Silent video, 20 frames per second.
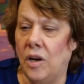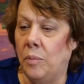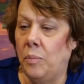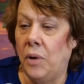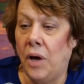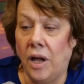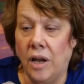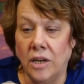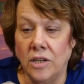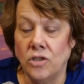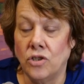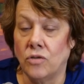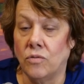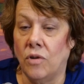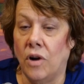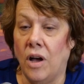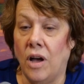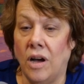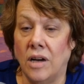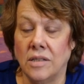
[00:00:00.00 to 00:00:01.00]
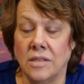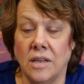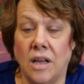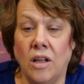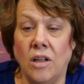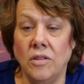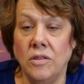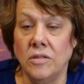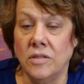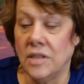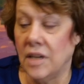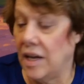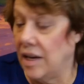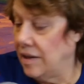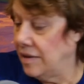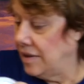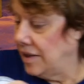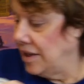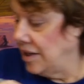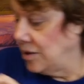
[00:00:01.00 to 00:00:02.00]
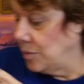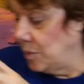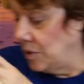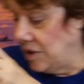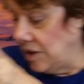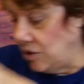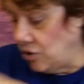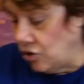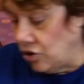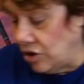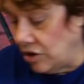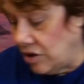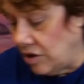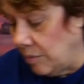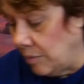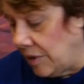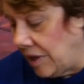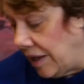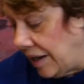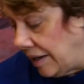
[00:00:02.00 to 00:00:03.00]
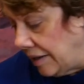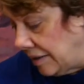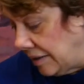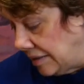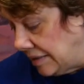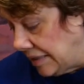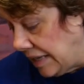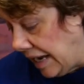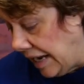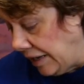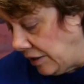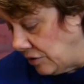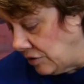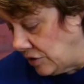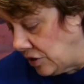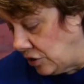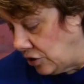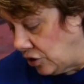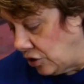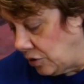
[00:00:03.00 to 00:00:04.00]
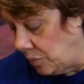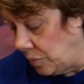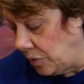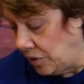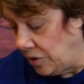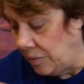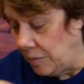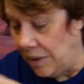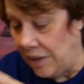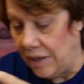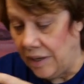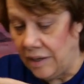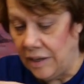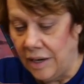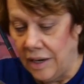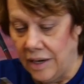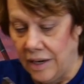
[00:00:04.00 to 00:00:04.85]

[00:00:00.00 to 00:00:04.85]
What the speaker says: polished rocks, all those kind of things. But these are just some kind of containers that you could put them in.